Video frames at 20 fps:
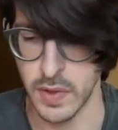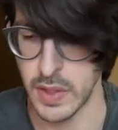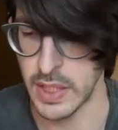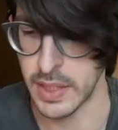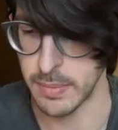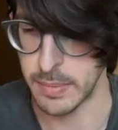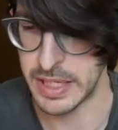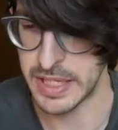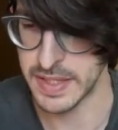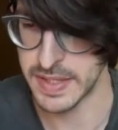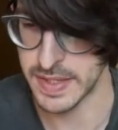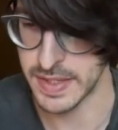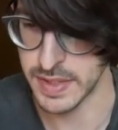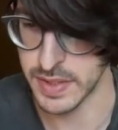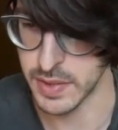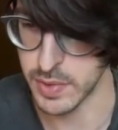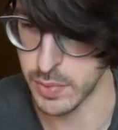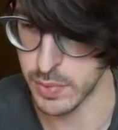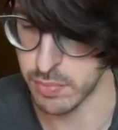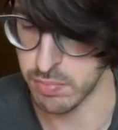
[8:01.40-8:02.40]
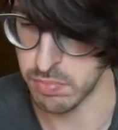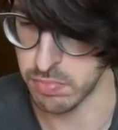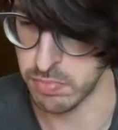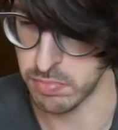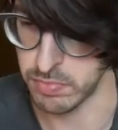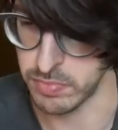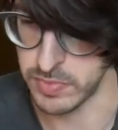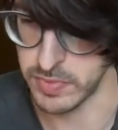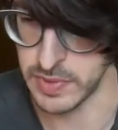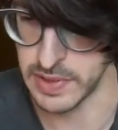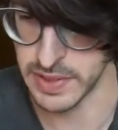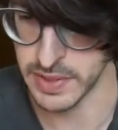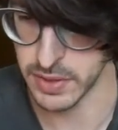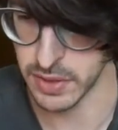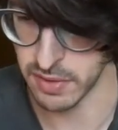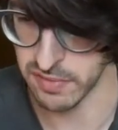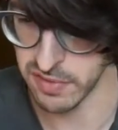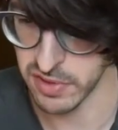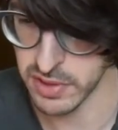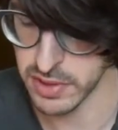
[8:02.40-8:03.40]
that means it's
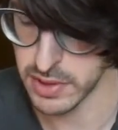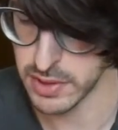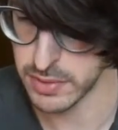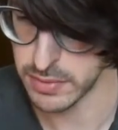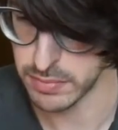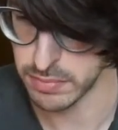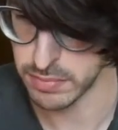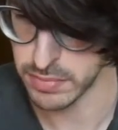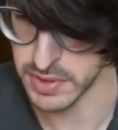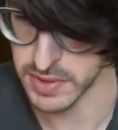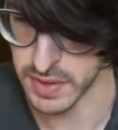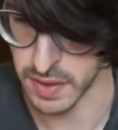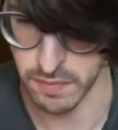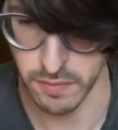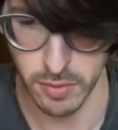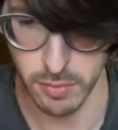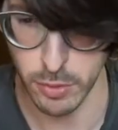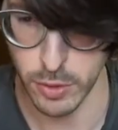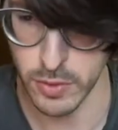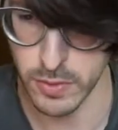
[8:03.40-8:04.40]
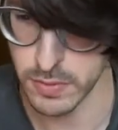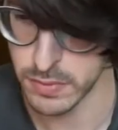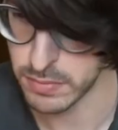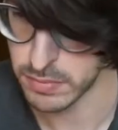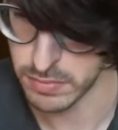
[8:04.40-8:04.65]
discoverable.